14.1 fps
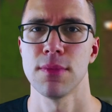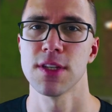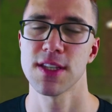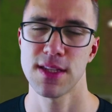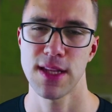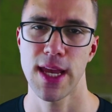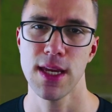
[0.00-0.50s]

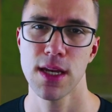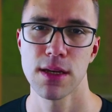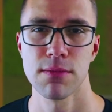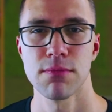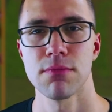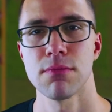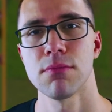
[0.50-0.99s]
snake
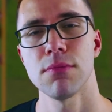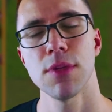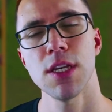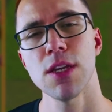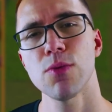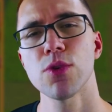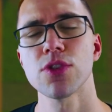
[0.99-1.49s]

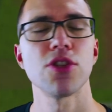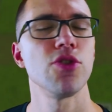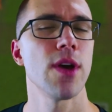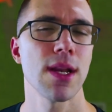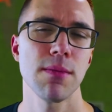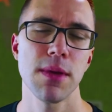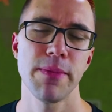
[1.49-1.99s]
equal the new
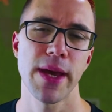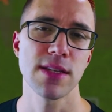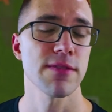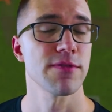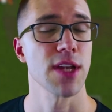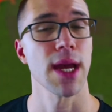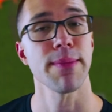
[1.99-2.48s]
enemy base
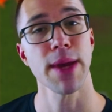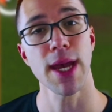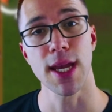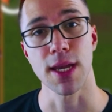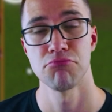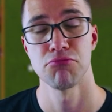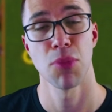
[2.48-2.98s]
of type
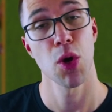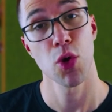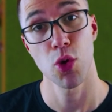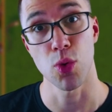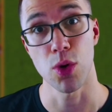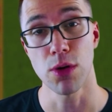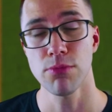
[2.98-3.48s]
egg.
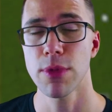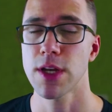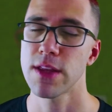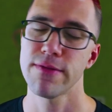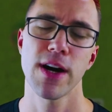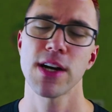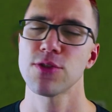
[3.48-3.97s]
Cool. And the
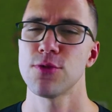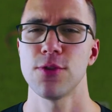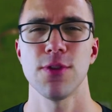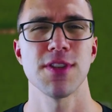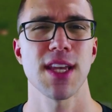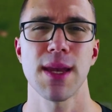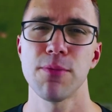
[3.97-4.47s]
fox would do the
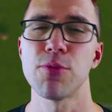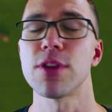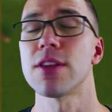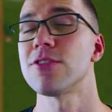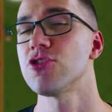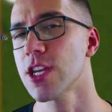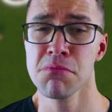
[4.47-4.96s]
same with the
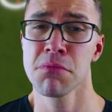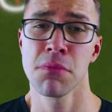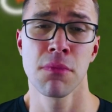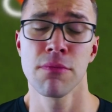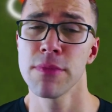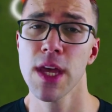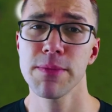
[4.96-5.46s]
chicken.
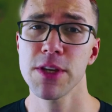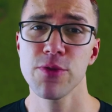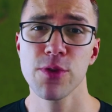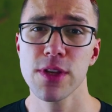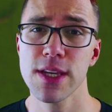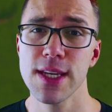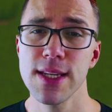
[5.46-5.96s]
That'd be really
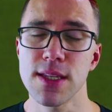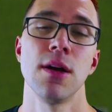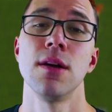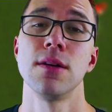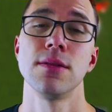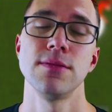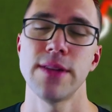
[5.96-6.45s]
easy.
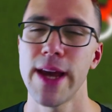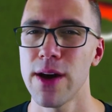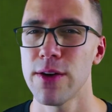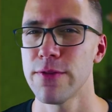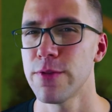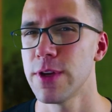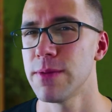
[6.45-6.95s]
Now, if
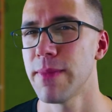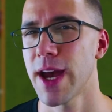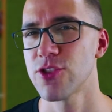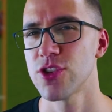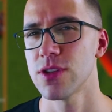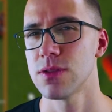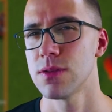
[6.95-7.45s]
we
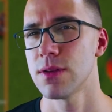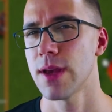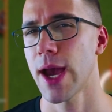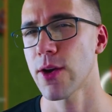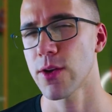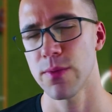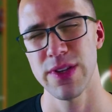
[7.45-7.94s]
imagine how
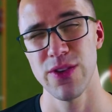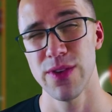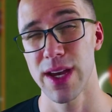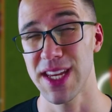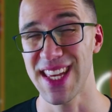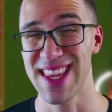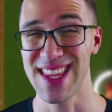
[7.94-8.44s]
can we do that
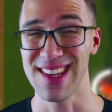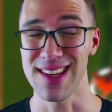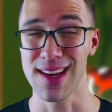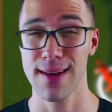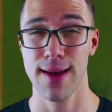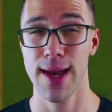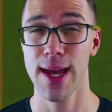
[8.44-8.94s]
in the
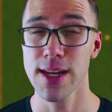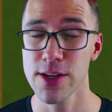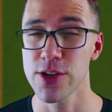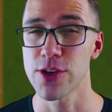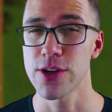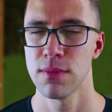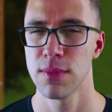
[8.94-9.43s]

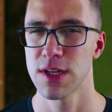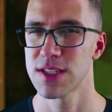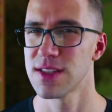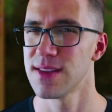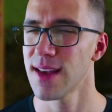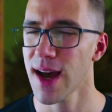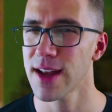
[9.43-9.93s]
editor, it's
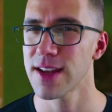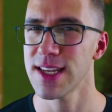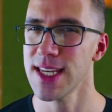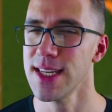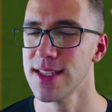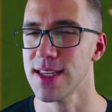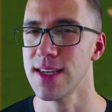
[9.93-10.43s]
not
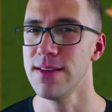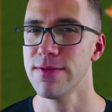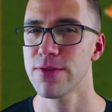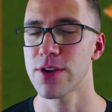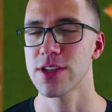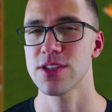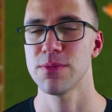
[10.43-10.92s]
easy for
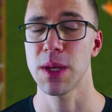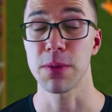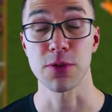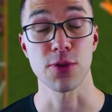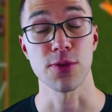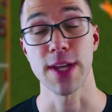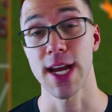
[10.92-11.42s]
us to be able
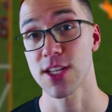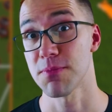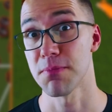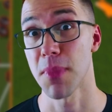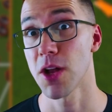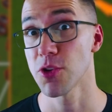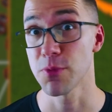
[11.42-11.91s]
to attach a
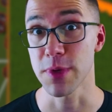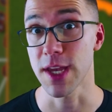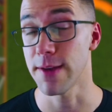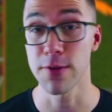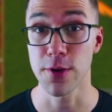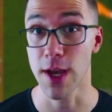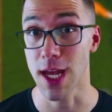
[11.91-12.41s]

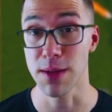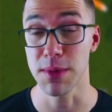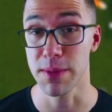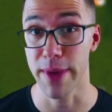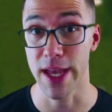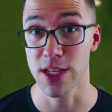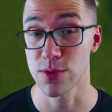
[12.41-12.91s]
MonoBehaviour enemy
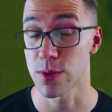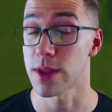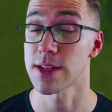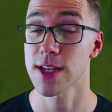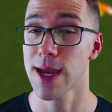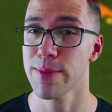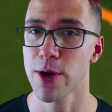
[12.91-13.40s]
base with a
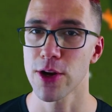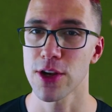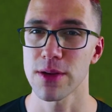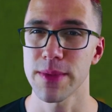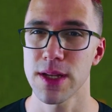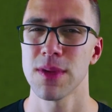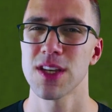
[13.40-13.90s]
type
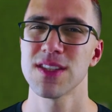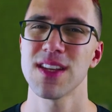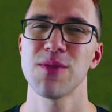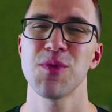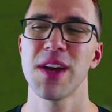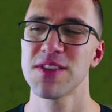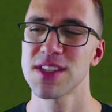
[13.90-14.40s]
argument, because then
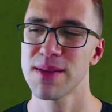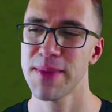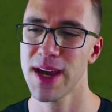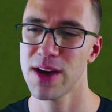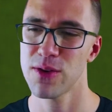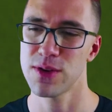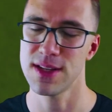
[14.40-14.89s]
we have to
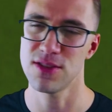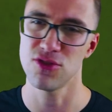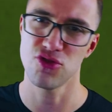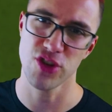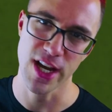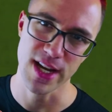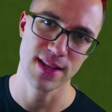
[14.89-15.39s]
somehow
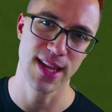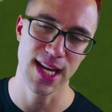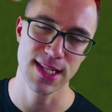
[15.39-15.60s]
inject that